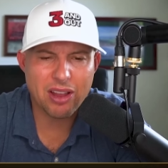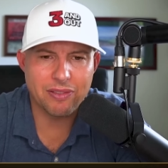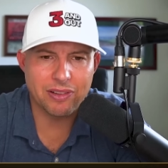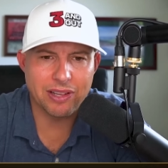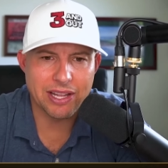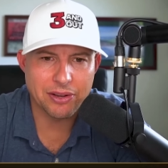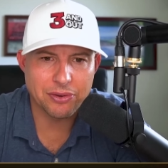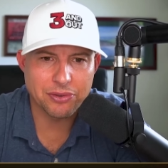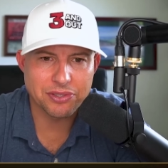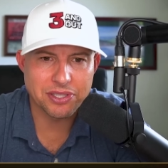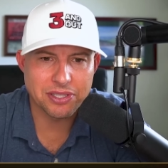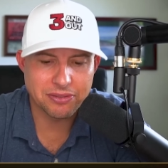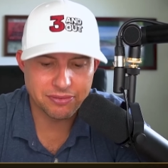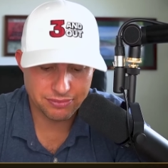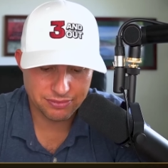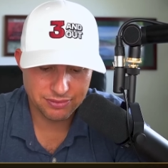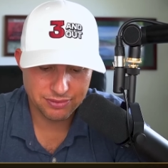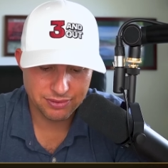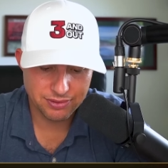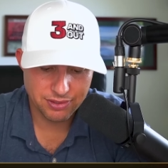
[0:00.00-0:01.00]
the Lakers a,
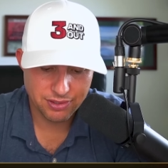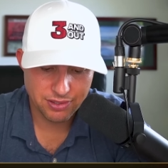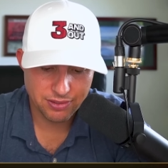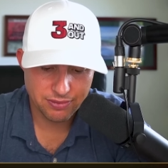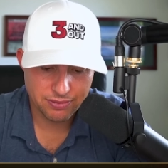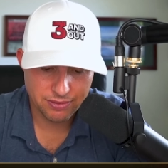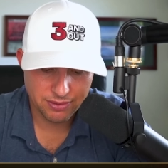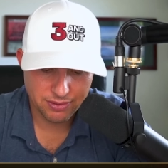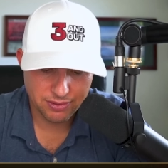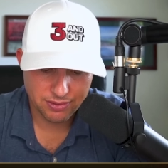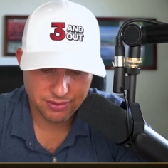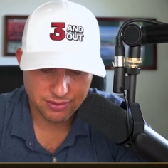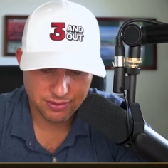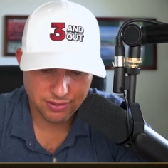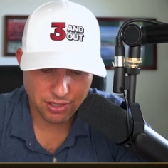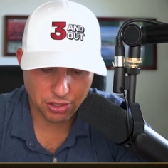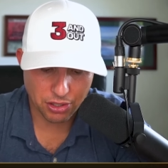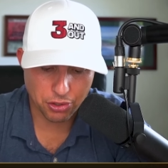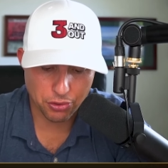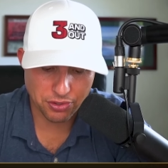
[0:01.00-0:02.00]

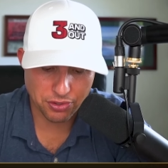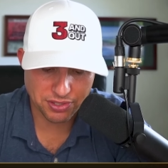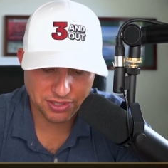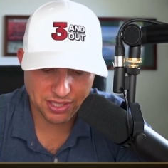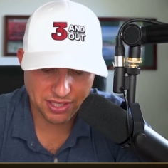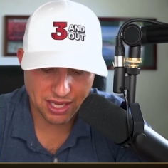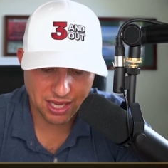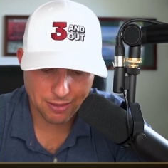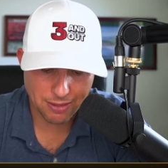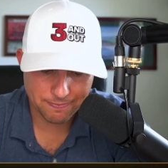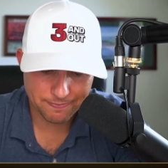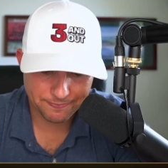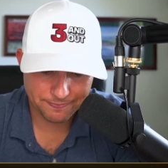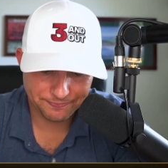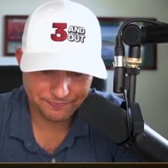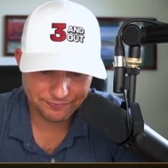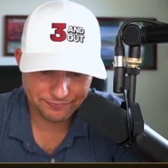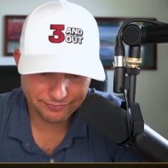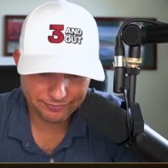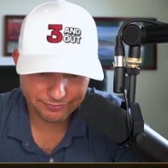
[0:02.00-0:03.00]
a courtesy game.
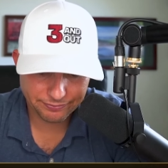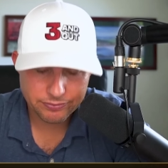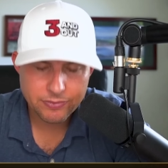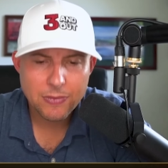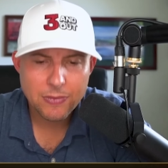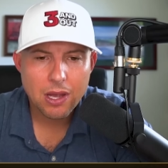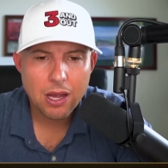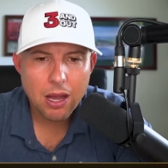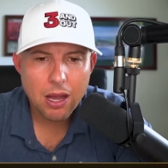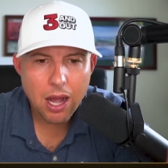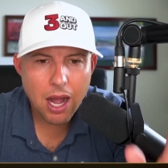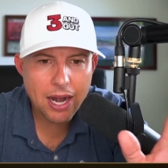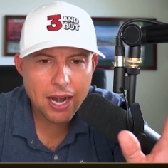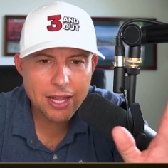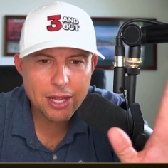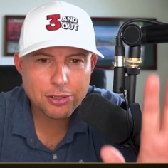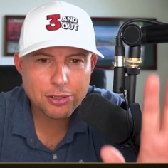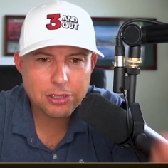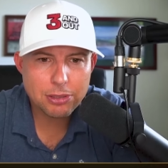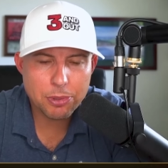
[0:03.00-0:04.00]

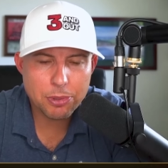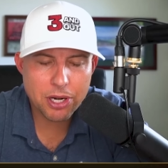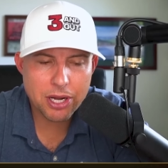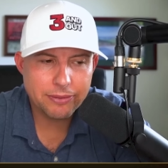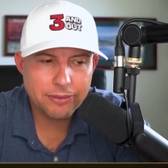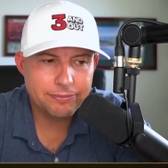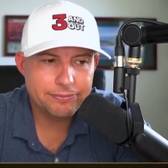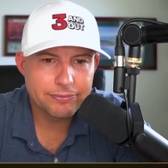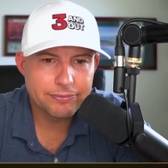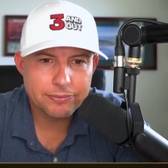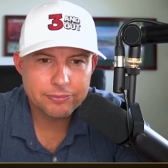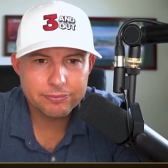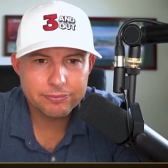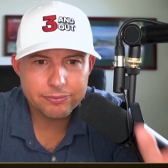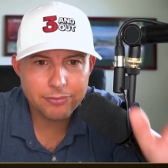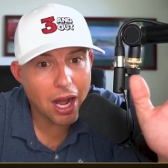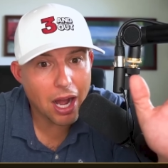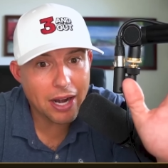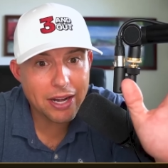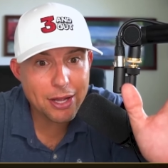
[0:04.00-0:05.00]
Adios, LeBron.
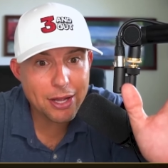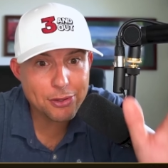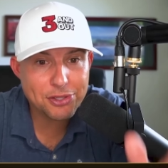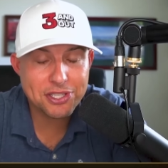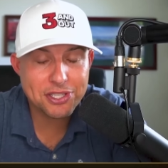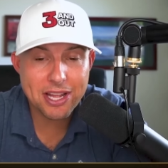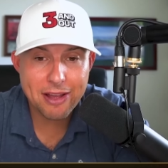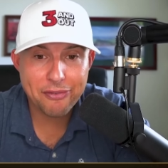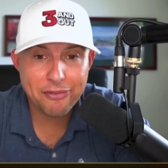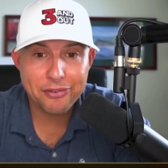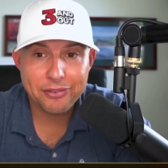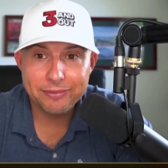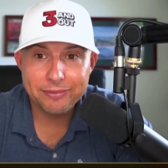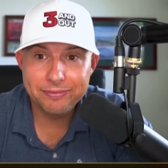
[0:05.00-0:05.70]
Audio Steph.